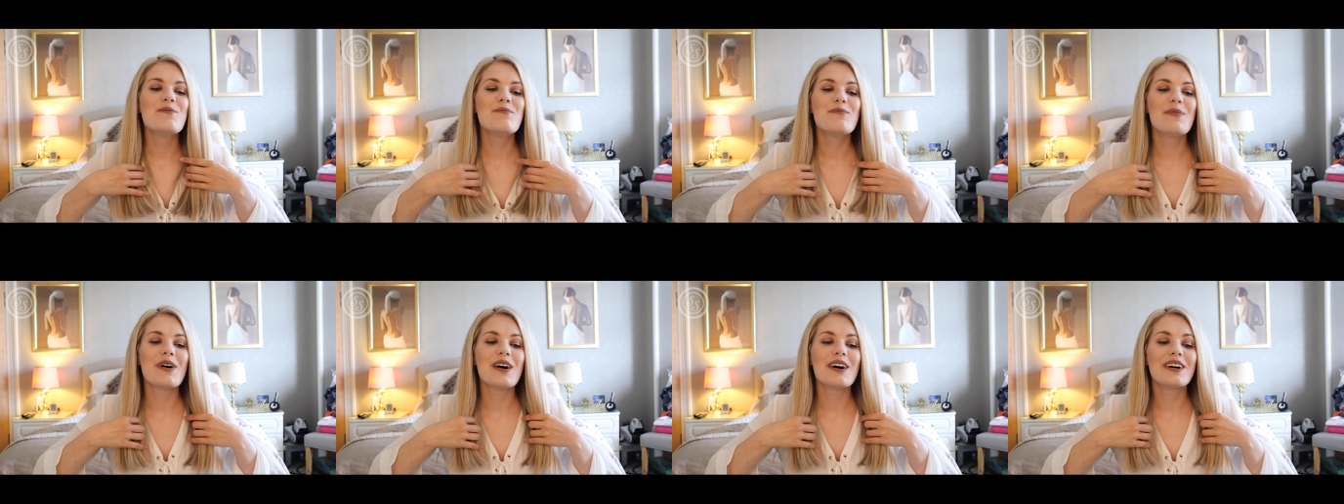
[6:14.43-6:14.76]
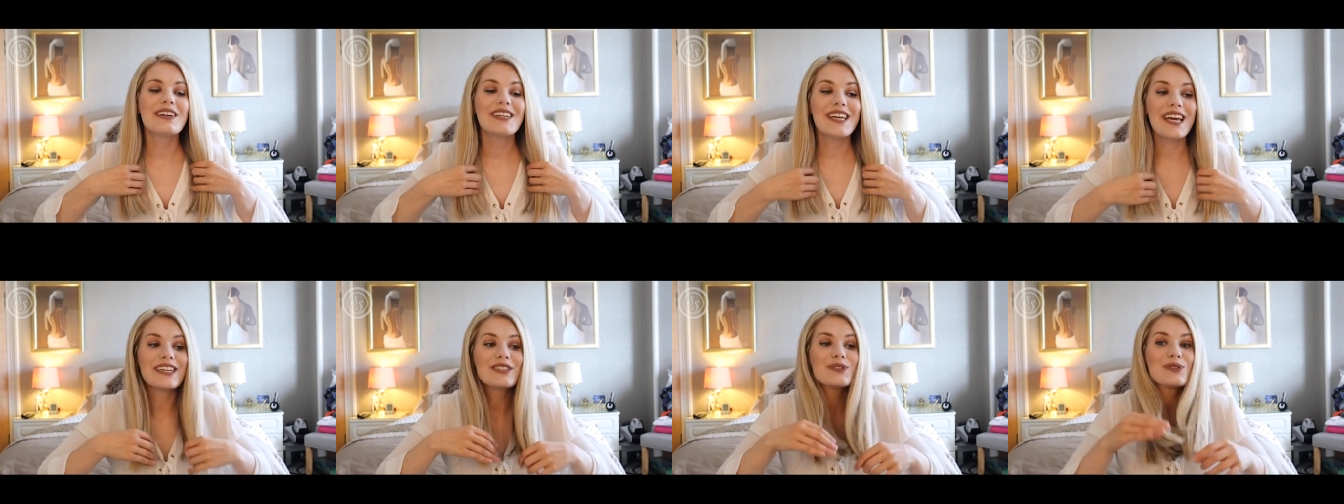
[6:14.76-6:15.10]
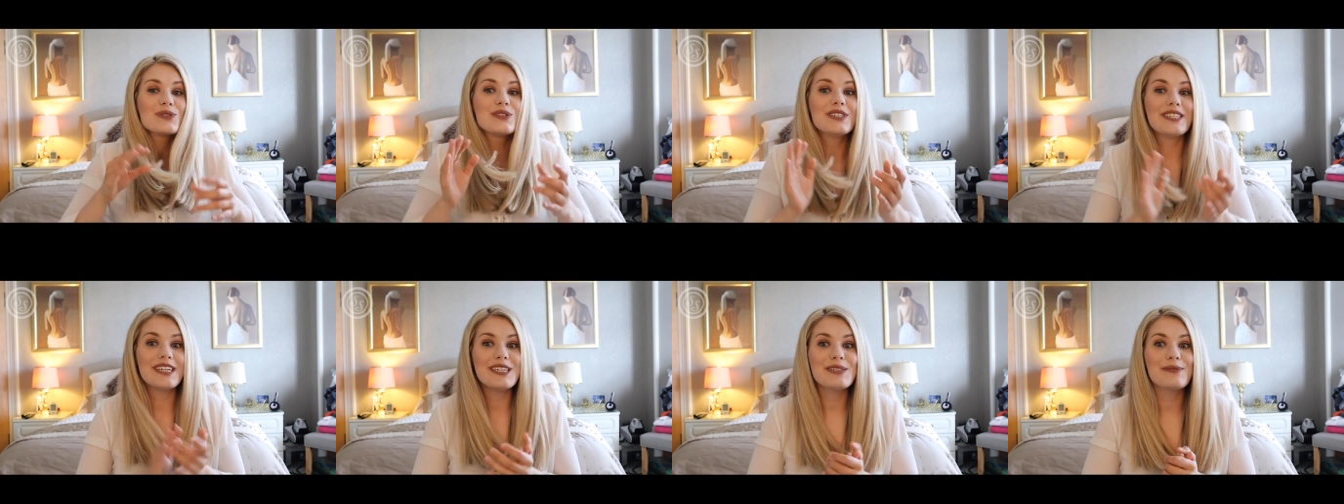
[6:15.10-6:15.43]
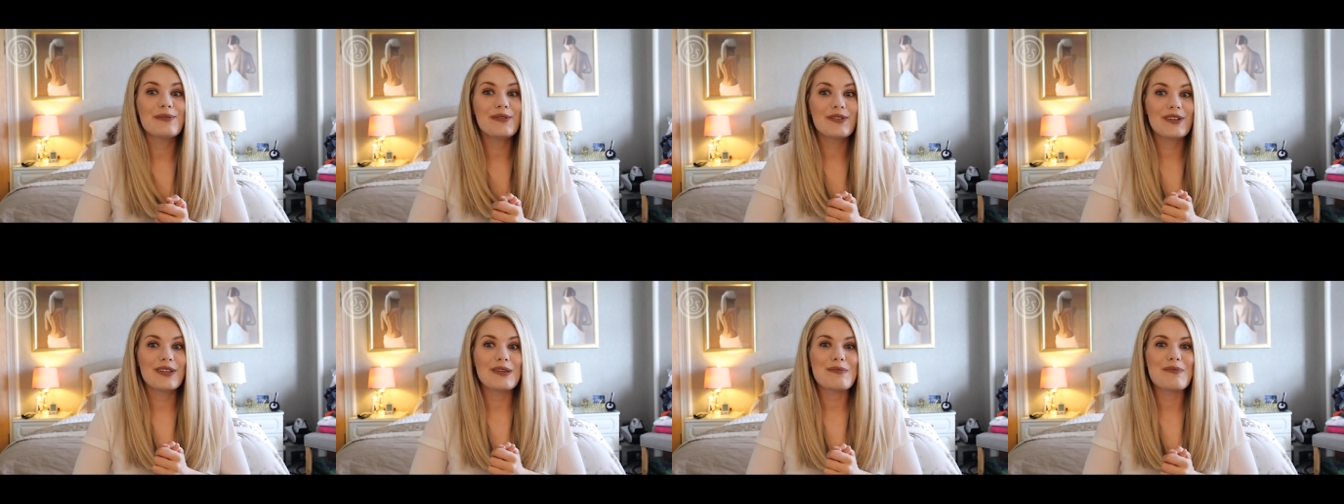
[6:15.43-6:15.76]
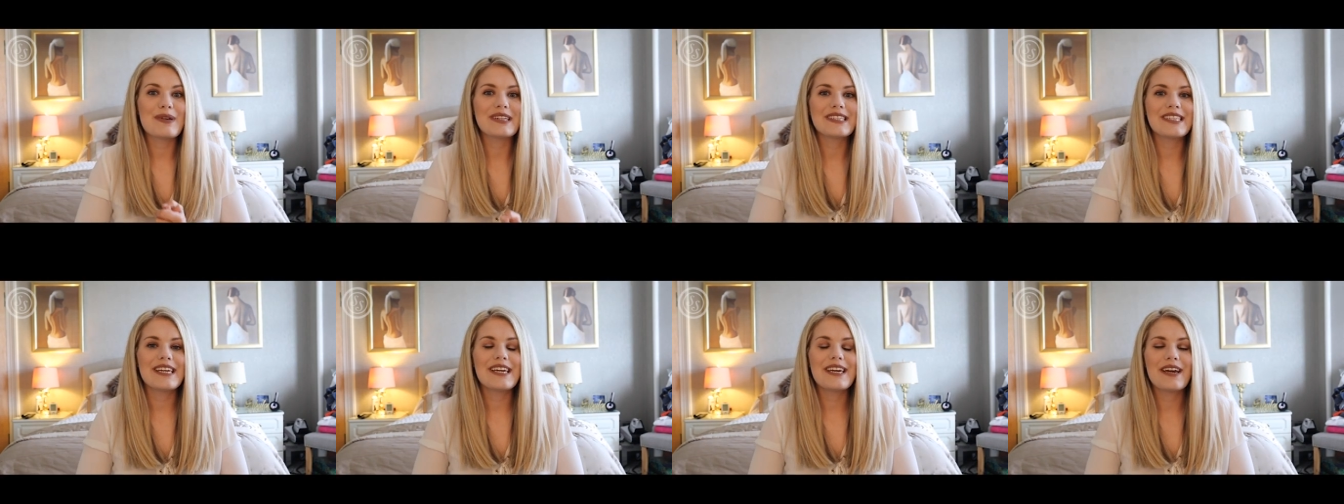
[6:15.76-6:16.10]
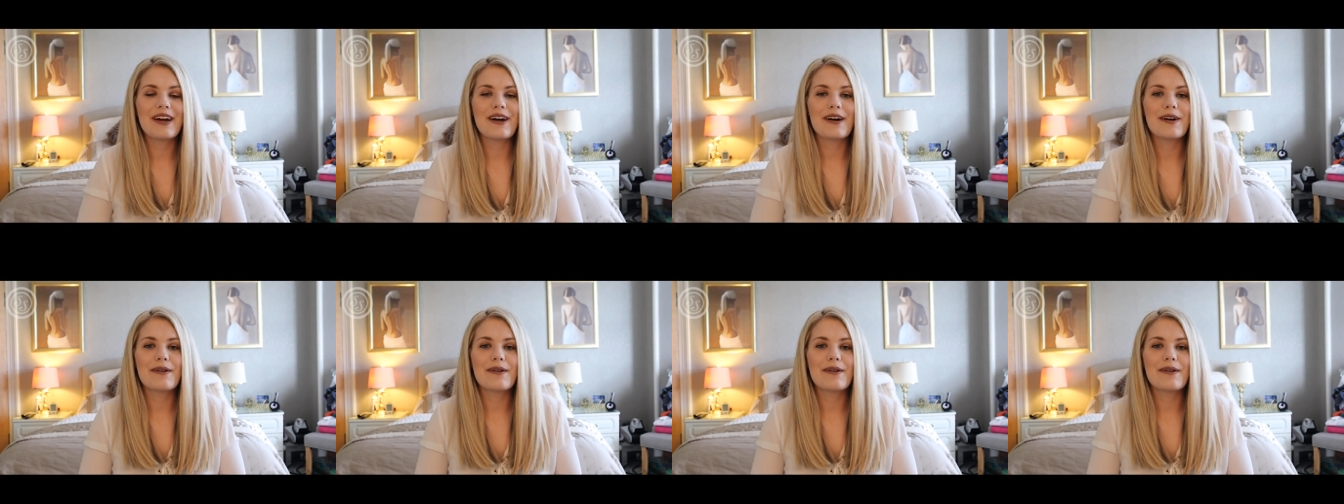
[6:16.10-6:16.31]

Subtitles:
But yeah, so today's been really busy.